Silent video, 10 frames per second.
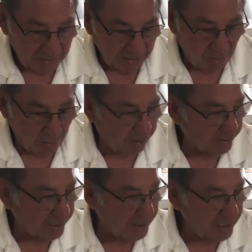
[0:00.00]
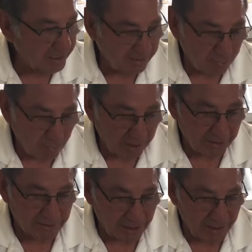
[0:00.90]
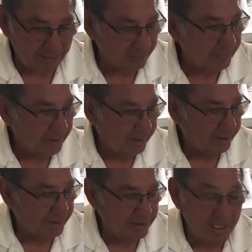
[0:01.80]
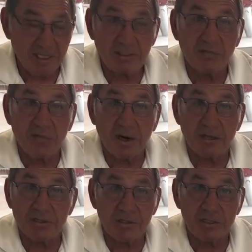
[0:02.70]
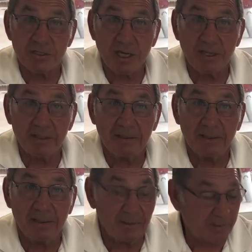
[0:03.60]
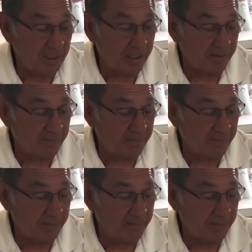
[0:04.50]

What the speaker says: corn to eat in the wintertime that tastes fresh, just like coming out